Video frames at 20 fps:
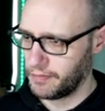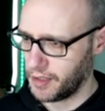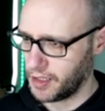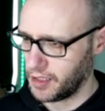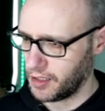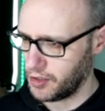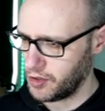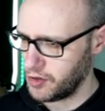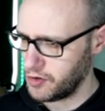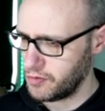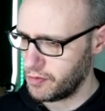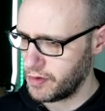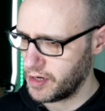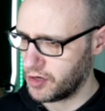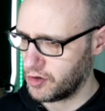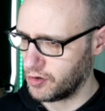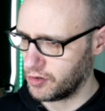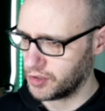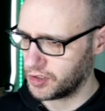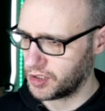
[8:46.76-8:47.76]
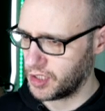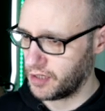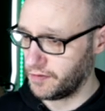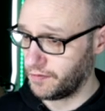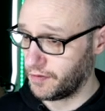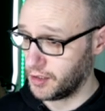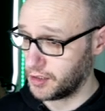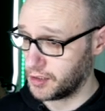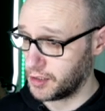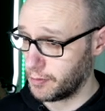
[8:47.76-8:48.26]
number who we got
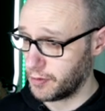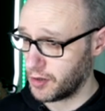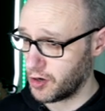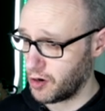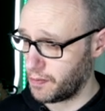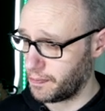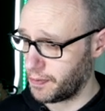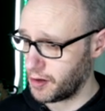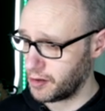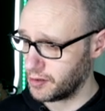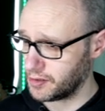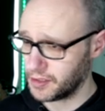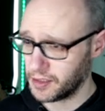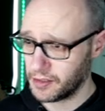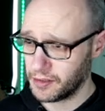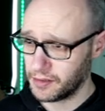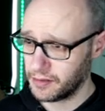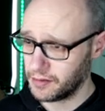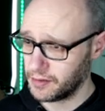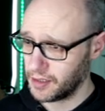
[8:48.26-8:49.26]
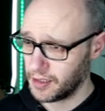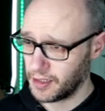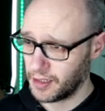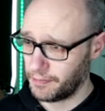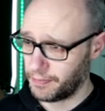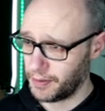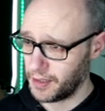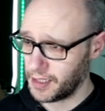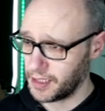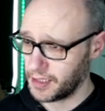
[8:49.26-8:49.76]
so far so we got a passing
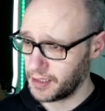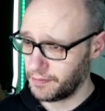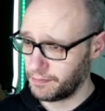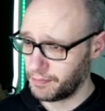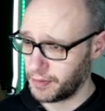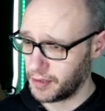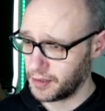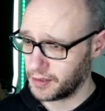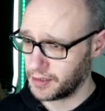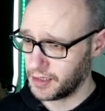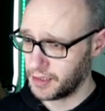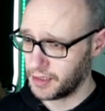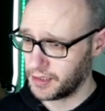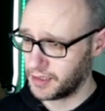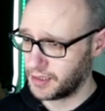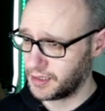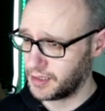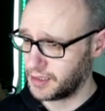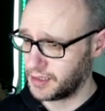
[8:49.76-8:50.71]
a player passing